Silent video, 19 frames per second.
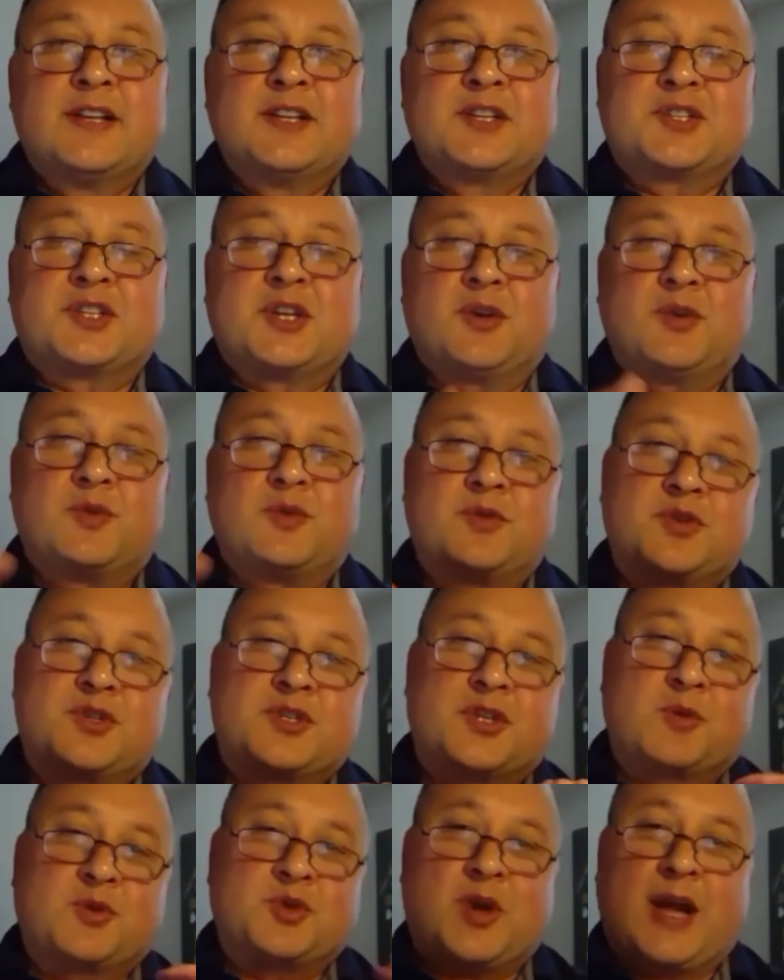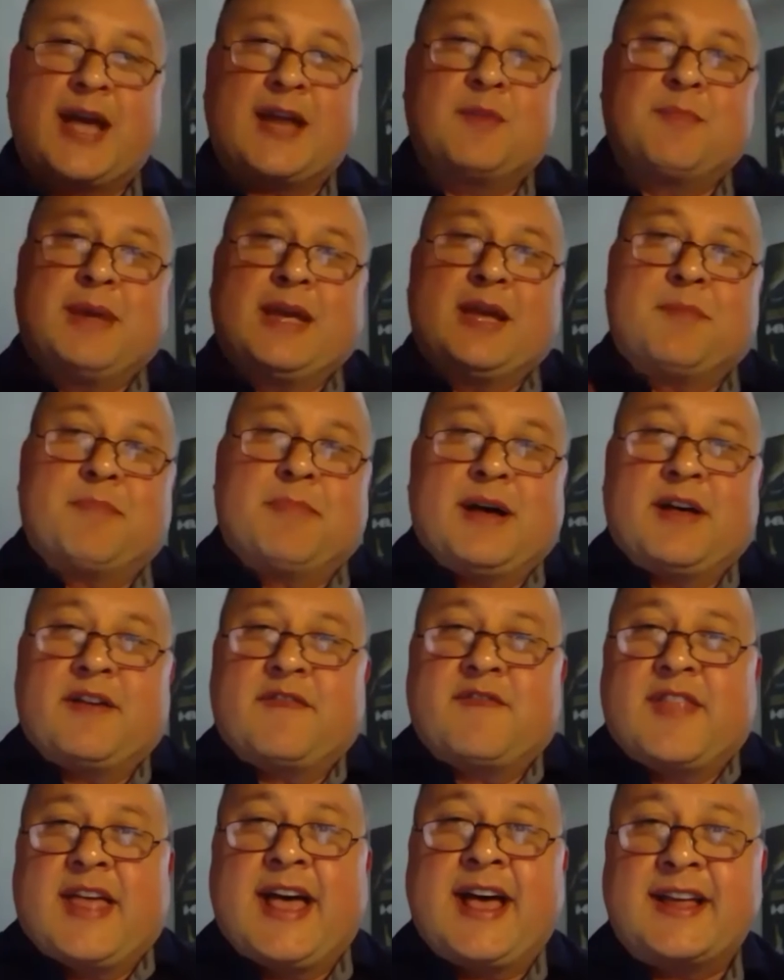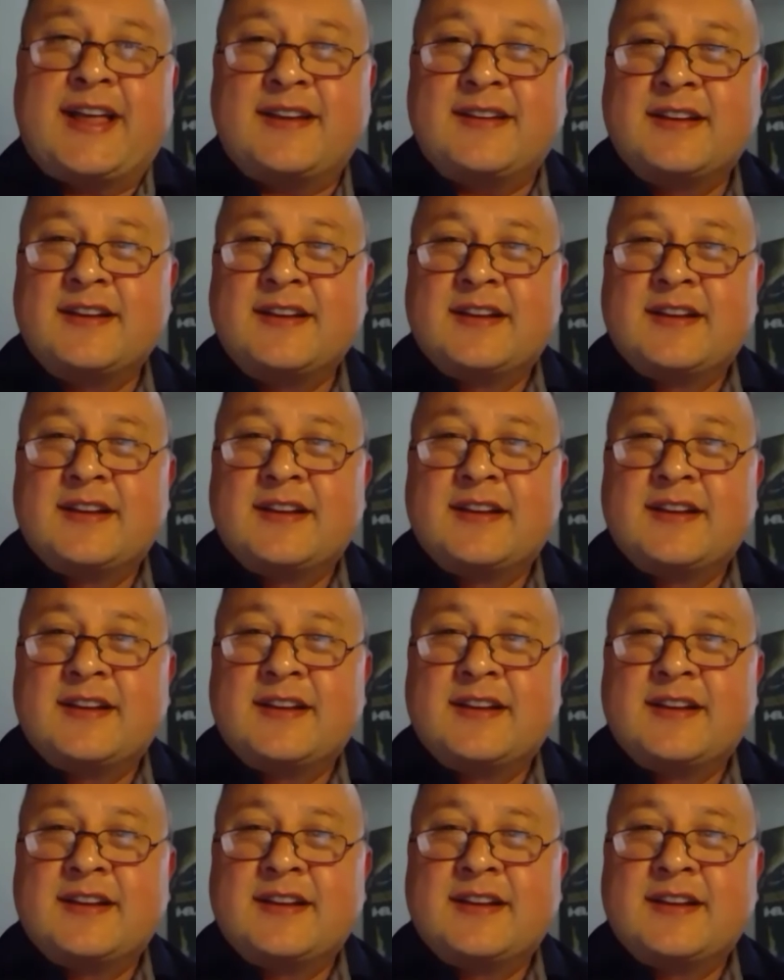So try to be above that.